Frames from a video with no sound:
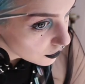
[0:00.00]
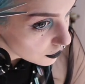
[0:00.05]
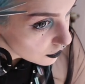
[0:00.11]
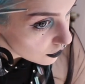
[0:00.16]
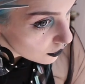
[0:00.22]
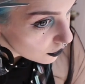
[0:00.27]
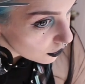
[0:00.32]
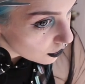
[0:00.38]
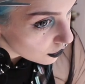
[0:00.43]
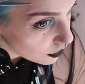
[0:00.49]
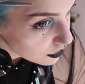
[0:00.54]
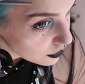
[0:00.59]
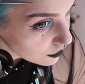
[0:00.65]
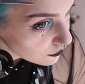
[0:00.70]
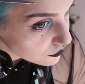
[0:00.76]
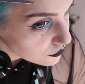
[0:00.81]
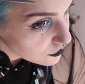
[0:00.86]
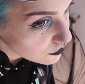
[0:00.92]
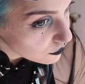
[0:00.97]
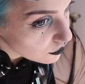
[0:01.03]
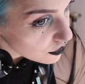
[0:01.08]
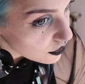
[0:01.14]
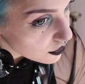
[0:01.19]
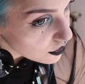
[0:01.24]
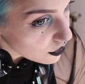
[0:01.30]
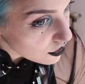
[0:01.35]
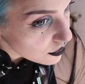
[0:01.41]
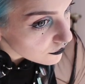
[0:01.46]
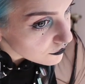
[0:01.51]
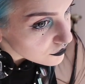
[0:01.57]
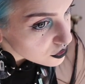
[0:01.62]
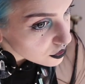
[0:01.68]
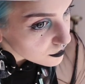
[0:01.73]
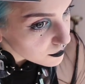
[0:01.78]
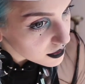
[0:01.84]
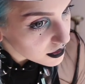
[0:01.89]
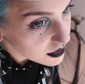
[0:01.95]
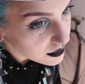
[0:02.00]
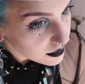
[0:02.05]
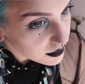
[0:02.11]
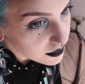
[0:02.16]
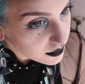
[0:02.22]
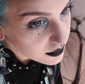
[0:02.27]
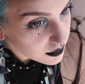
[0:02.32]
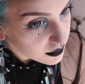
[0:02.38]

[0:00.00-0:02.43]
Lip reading: the north of Germany.